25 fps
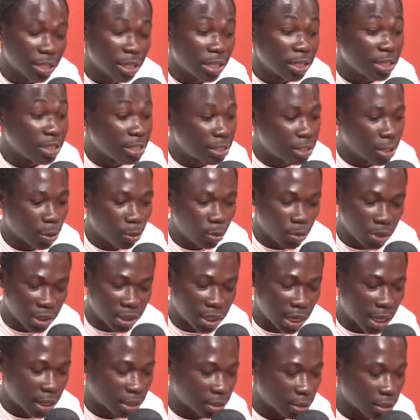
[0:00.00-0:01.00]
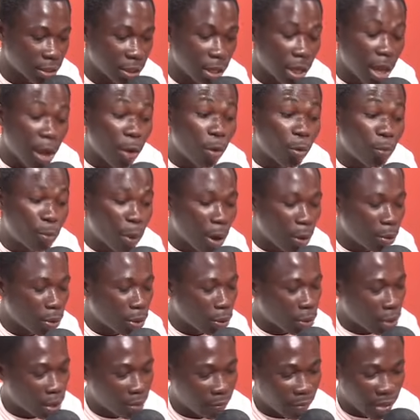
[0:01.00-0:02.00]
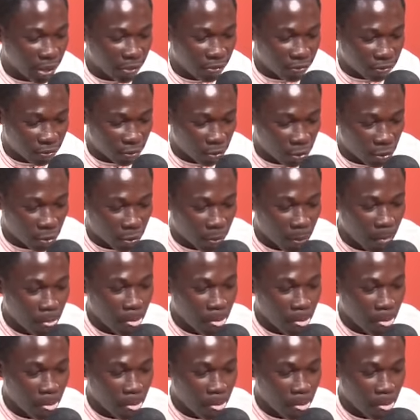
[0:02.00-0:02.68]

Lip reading: He's a wizard. Obawe o ebe ifo.